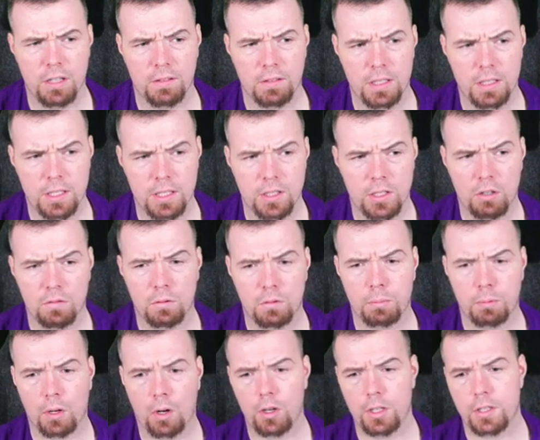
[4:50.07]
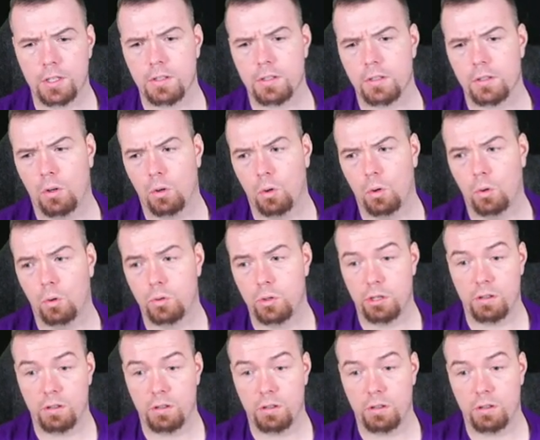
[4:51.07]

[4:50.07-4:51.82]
this is overpriced, or do